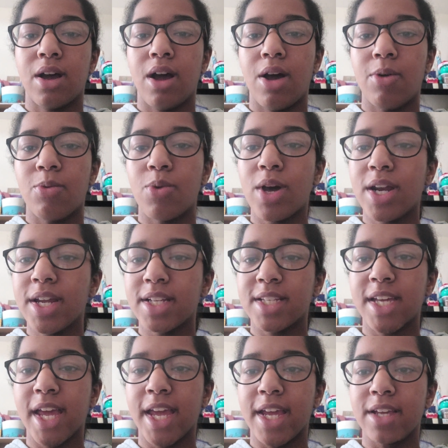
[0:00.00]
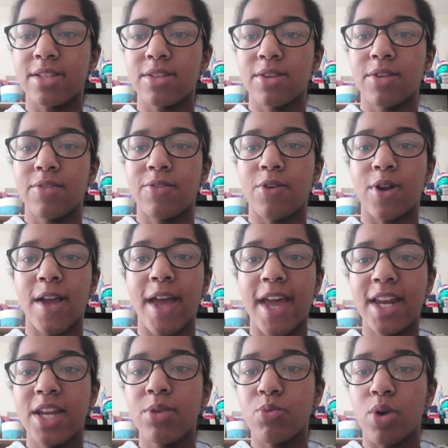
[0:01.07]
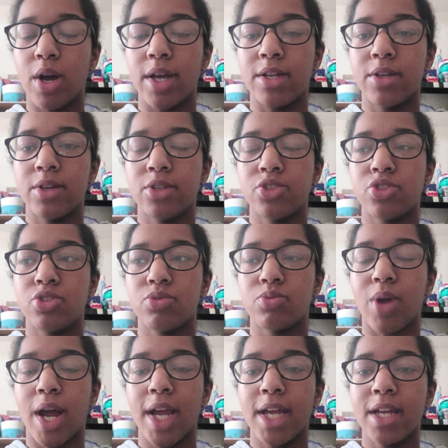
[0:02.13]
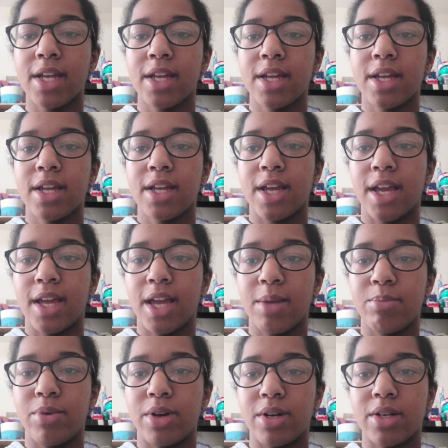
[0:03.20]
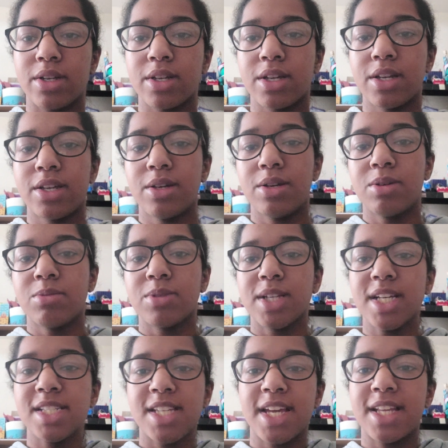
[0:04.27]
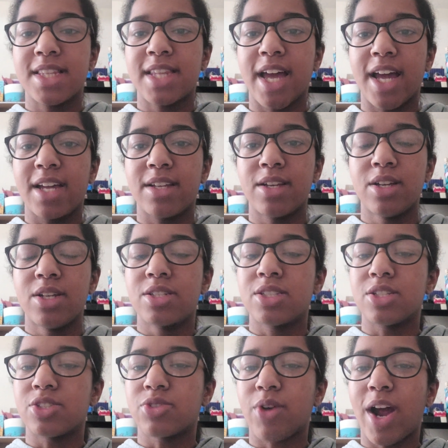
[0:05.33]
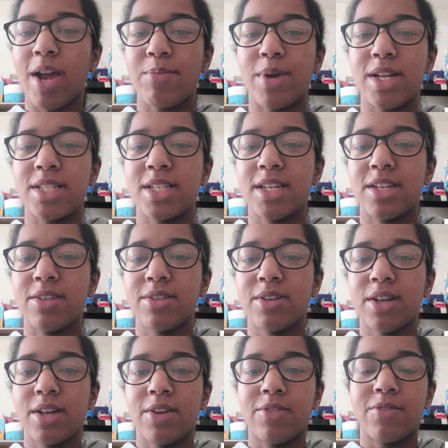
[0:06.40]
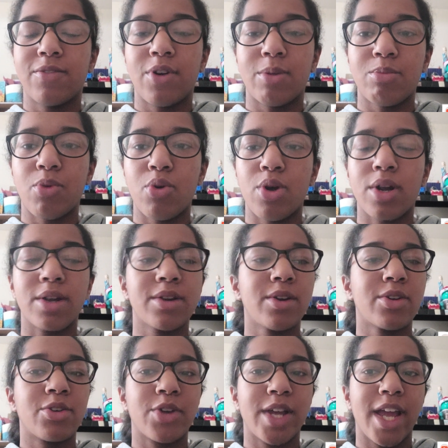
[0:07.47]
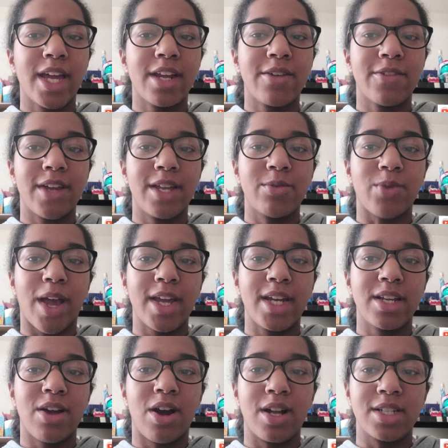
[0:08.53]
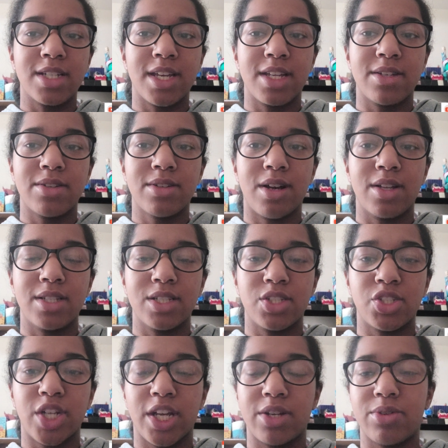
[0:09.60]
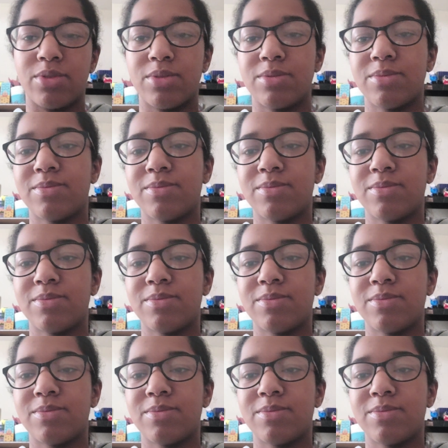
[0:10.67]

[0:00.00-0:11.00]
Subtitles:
of what it takes for anyone to write a book. Please hit that subscribe button for more creative and writing content on this channel.